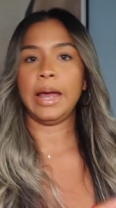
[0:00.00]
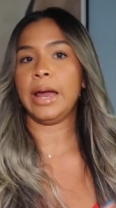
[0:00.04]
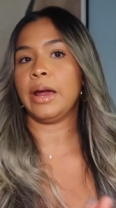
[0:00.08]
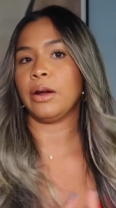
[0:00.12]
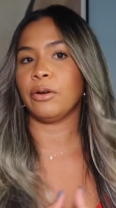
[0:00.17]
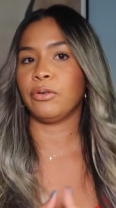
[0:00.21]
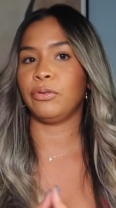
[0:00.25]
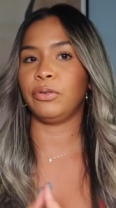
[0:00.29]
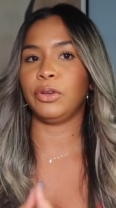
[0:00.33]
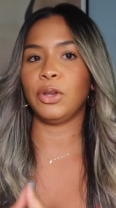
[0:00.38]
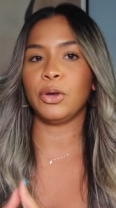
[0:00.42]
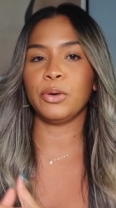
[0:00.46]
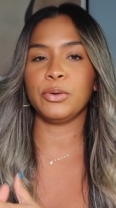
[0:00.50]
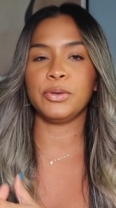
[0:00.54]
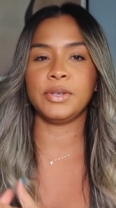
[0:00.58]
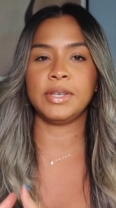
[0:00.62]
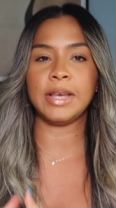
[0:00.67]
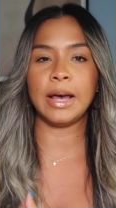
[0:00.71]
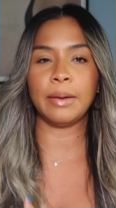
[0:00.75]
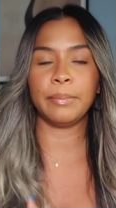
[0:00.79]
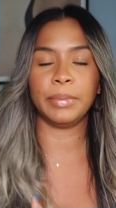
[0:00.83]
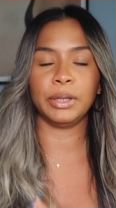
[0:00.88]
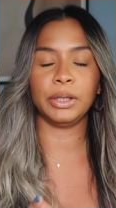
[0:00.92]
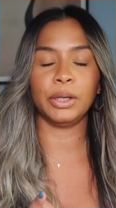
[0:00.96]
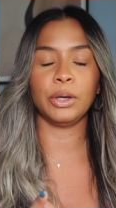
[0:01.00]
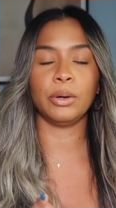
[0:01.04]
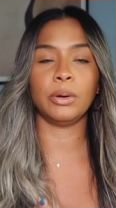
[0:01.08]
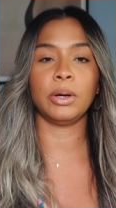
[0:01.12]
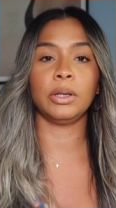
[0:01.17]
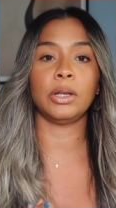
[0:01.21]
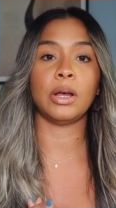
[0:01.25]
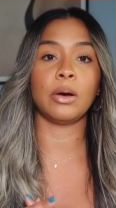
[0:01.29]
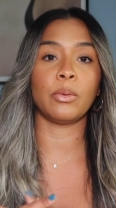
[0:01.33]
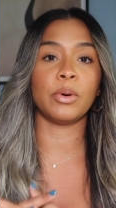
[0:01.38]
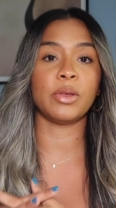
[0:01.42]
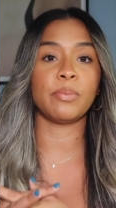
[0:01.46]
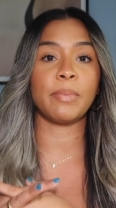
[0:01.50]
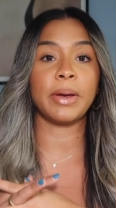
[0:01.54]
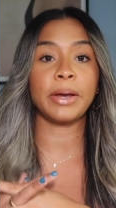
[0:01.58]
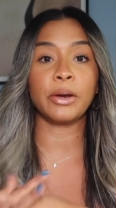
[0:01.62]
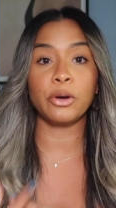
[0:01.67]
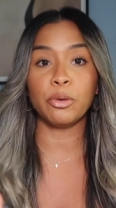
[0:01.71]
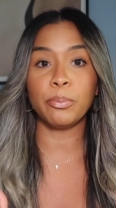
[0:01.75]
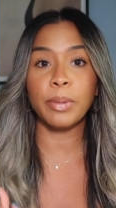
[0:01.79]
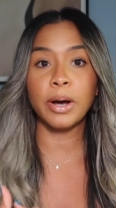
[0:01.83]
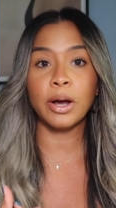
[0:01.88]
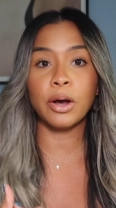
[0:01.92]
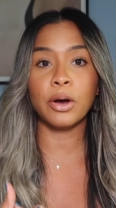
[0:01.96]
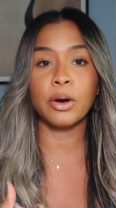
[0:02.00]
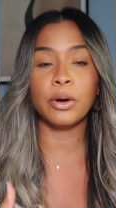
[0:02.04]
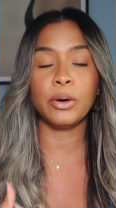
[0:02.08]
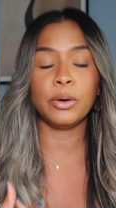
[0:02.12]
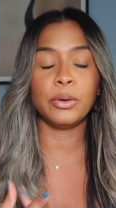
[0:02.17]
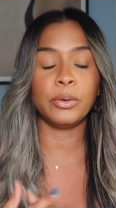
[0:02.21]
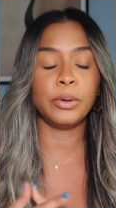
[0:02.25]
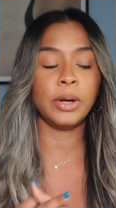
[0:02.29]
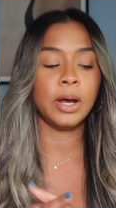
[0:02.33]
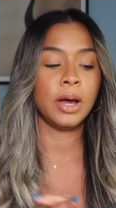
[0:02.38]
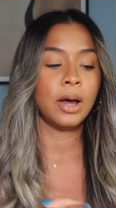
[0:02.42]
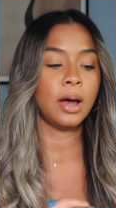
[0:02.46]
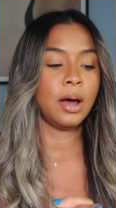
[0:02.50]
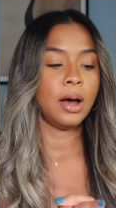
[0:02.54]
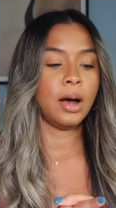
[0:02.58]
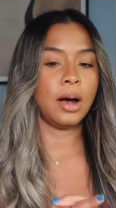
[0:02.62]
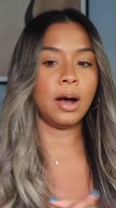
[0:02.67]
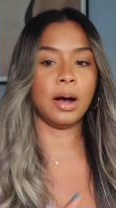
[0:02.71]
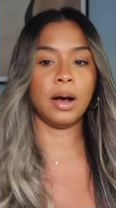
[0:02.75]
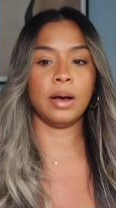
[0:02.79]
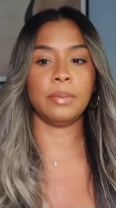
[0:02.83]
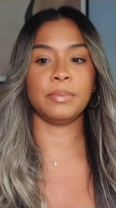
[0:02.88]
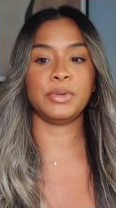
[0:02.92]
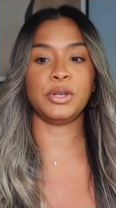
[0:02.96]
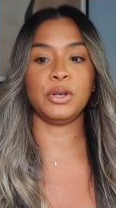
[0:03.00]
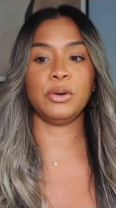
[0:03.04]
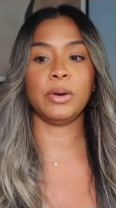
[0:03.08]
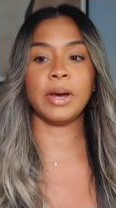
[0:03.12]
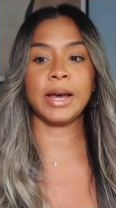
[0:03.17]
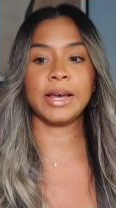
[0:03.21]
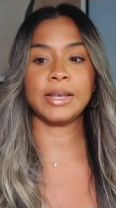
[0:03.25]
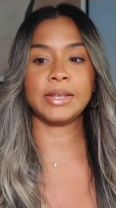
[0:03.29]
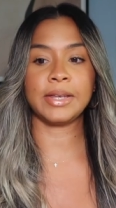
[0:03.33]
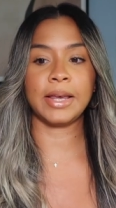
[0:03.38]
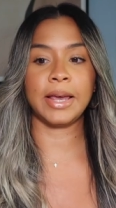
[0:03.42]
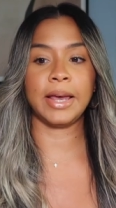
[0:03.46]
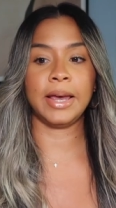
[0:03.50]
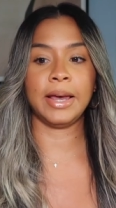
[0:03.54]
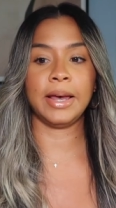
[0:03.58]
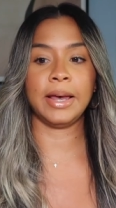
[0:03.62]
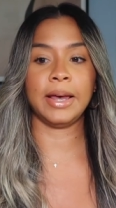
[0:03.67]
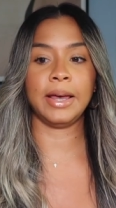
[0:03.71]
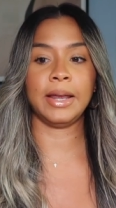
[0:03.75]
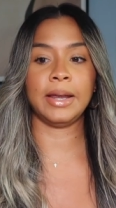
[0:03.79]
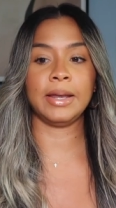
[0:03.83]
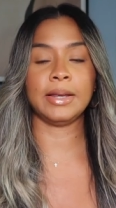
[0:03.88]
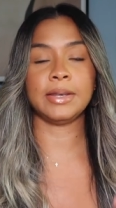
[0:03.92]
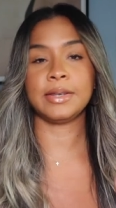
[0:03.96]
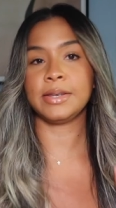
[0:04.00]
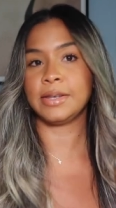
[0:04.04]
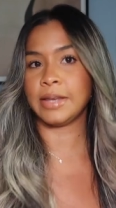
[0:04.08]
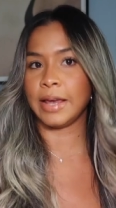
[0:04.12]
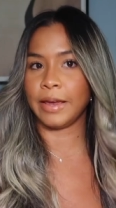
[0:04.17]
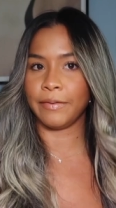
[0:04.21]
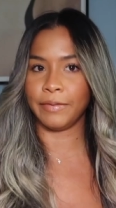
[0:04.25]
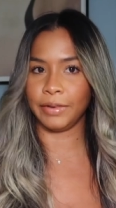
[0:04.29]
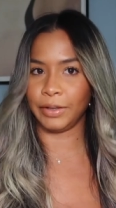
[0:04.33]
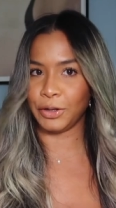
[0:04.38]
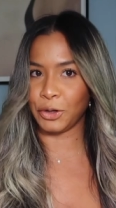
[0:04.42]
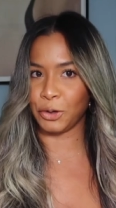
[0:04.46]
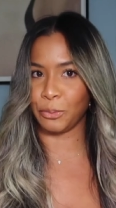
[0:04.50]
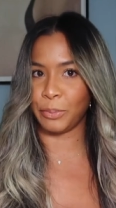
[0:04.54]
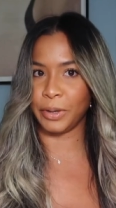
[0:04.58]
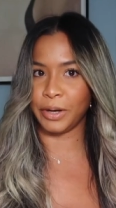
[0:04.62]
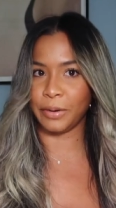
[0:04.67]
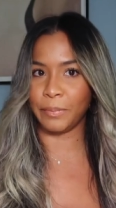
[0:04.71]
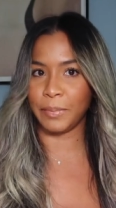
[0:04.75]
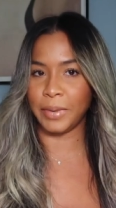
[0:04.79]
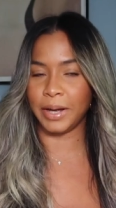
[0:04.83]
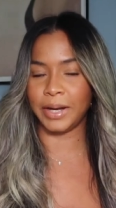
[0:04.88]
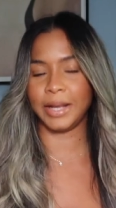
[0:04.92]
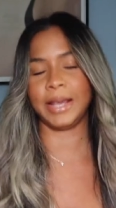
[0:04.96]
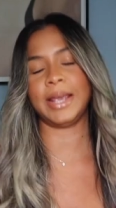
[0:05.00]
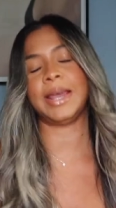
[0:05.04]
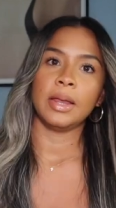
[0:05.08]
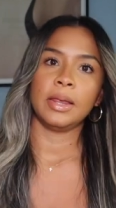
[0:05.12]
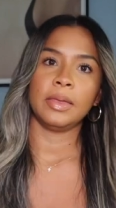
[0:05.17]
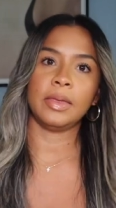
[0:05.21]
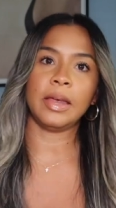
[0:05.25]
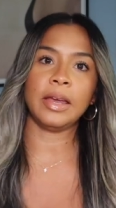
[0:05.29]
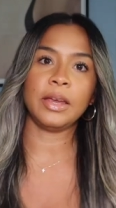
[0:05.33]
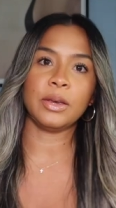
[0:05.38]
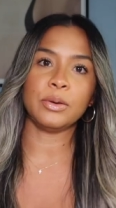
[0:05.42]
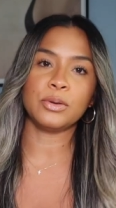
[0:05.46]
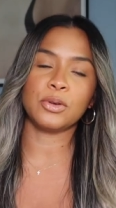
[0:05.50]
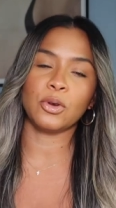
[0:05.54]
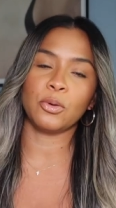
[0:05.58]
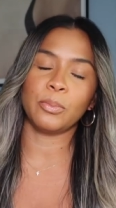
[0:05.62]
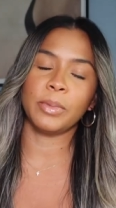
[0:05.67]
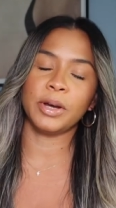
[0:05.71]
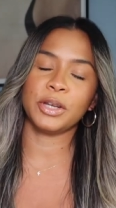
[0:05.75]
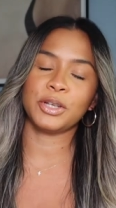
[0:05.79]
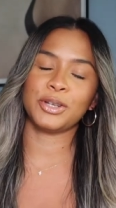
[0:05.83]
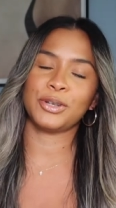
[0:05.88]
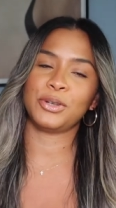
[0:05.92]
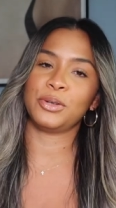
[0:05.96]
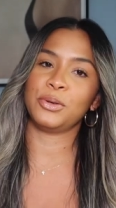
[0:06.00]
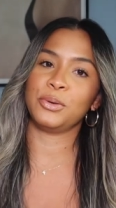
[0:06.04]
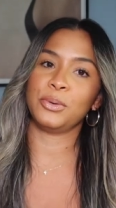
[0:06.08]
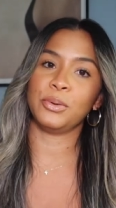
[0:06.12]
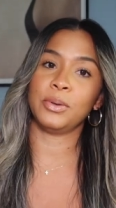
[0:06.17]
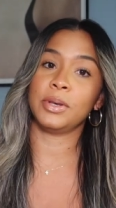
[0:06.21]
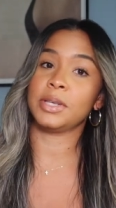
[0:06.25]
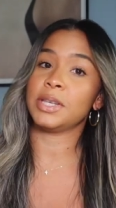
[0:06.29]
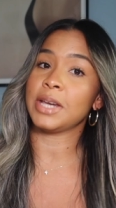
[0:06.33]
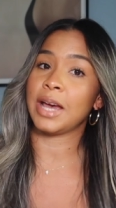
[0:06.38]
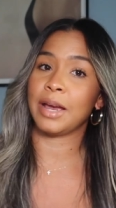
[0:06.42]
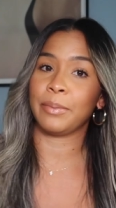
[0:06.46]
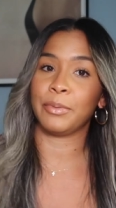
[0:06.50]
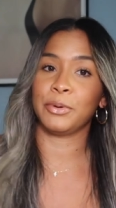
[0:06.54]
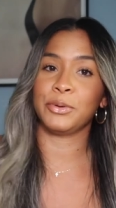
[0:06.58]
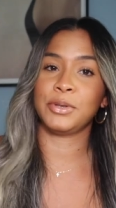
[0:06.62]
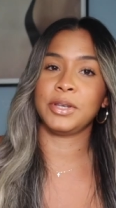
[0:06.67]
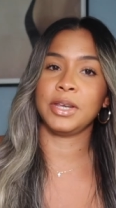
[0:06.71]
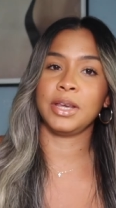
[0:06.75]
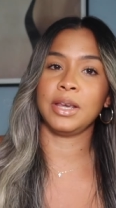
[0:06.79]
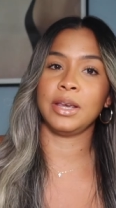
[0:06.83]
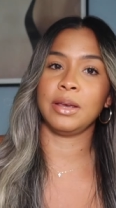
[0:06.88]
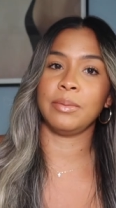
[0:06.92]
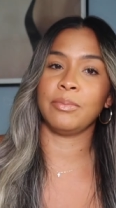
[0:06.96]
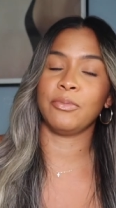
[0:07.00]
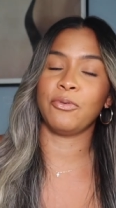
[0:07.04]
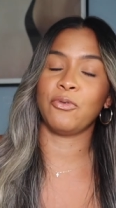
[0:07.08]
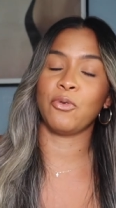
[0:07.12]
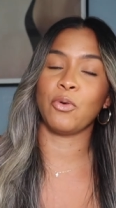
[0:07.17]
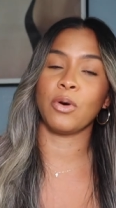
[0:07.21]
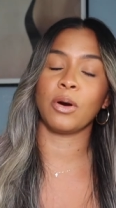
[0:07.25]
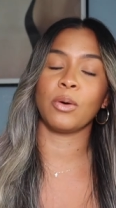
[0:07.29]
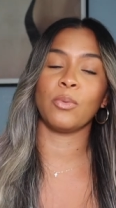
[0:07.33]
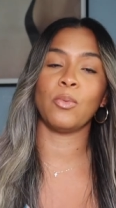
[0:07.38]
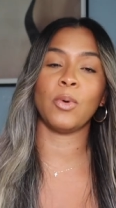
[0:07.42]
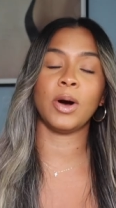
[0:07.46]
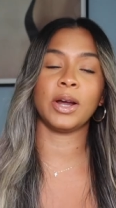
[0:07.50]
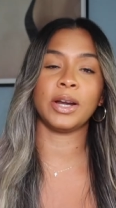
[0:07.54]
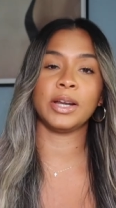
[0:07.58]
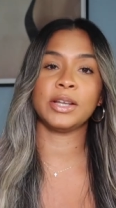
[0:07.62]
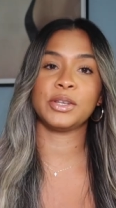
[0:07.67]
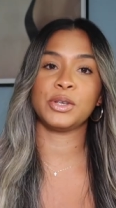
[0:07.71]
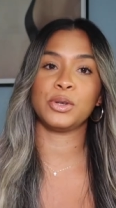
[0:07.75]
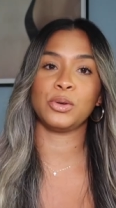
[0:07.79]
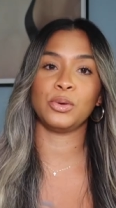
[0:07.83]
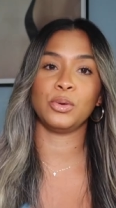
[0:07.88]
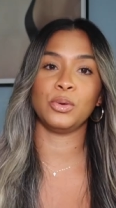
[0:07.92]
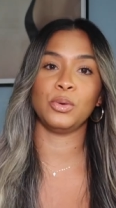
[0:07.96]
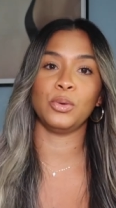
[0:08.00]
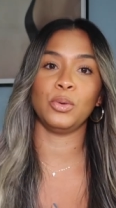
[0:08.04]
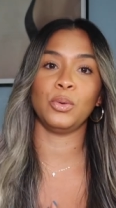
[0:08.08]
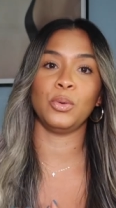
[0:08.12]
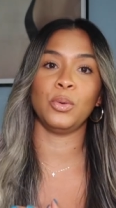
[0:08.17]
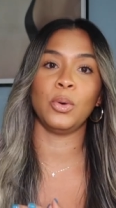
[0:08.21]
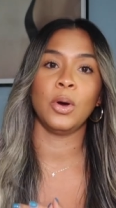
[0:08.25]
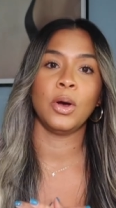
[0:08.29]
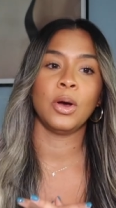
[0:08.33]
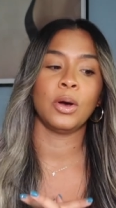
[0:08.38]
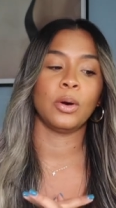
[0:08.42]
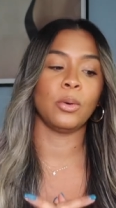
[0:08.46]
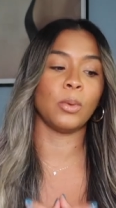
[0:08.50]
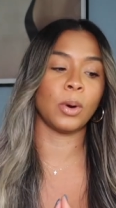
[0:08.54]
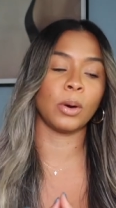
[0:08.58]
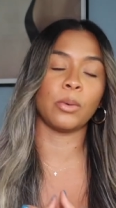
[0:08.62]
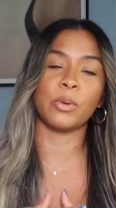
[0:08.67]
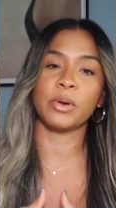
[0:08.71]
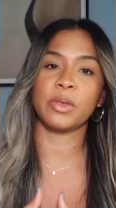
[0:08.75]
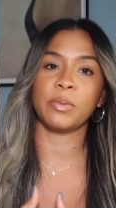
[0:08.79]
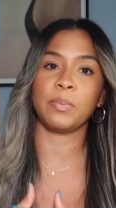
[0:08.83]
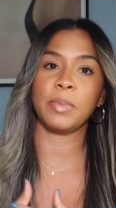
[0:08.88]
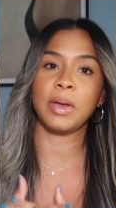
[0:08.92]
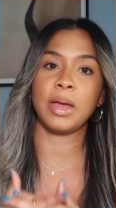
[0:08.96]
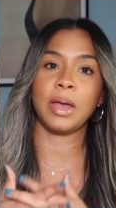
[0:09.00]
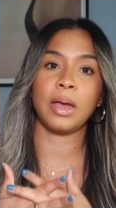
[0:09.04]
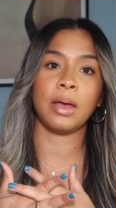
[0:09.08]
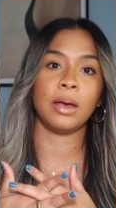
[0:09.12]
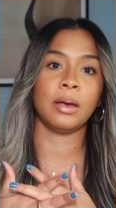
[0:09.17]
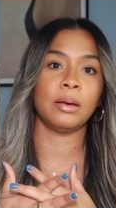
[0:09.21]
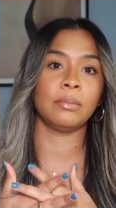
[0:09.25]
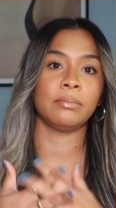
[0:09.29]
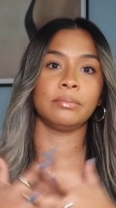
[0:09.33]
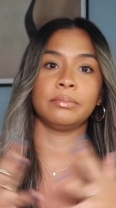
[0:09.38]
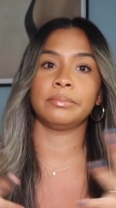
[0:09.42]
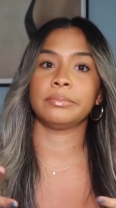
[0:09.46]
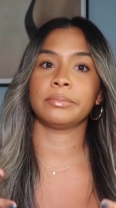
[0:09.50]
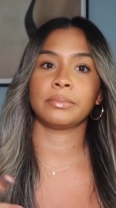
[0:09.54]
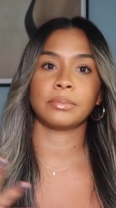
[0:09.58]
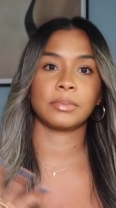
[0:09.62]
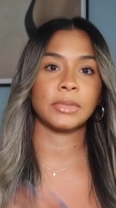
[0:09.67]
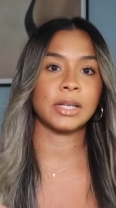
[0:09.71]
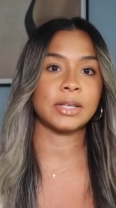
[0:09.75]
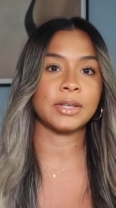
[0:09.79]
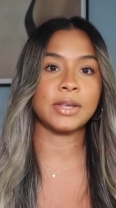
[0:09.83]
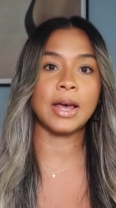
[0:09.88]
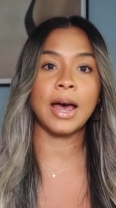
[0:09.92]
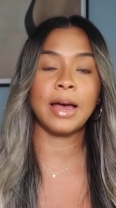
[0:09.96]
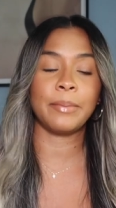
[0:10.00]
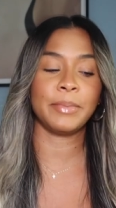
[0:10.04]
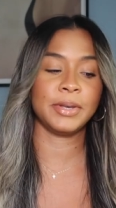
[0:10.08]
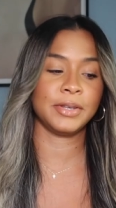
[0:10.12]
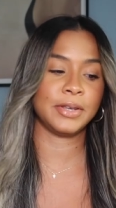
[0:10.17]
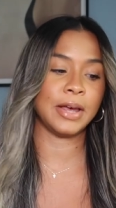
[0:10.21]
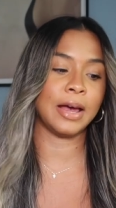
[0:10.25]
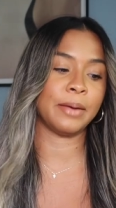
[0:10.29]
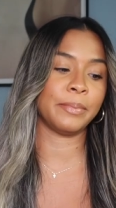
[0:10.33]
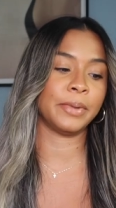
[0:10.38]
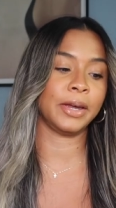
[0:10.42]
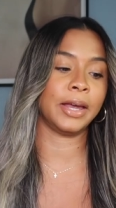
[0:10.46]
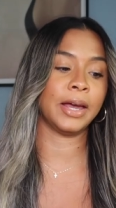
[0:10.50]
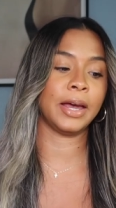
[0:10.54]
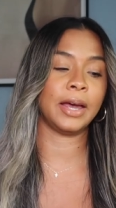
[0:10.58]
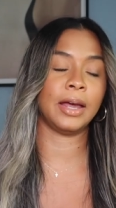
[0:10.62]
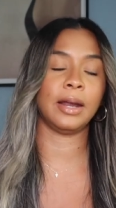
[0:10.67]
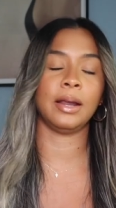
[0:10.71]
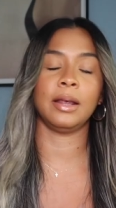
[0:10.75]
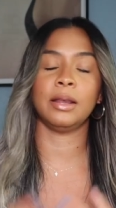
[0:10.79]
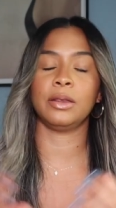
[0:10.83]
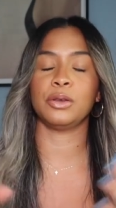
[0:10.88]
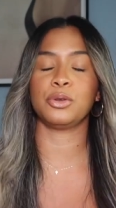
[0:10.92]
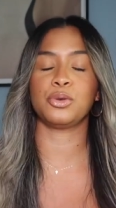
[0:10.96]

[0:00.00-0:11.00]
Airflow down below along with my coupon code um, so you guys can save a little bit of money. Thank you so much to the TYMO team for wanting to work with me time and time again.